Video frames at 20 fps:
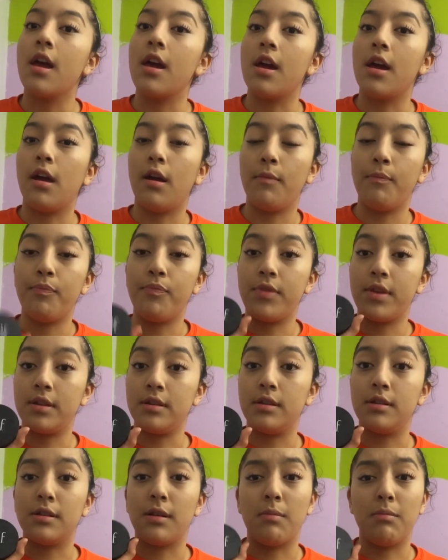and
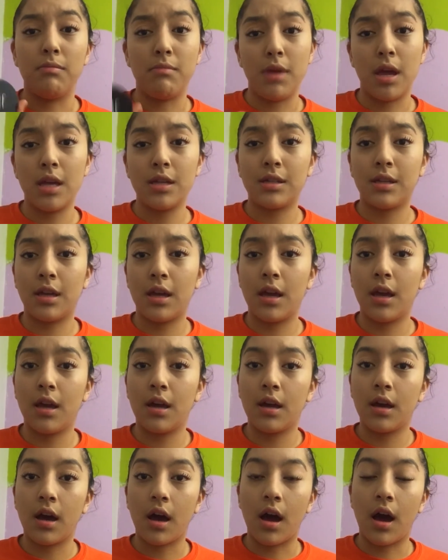this is
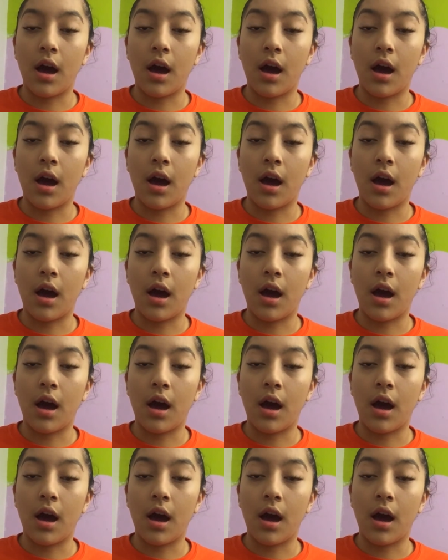amazing.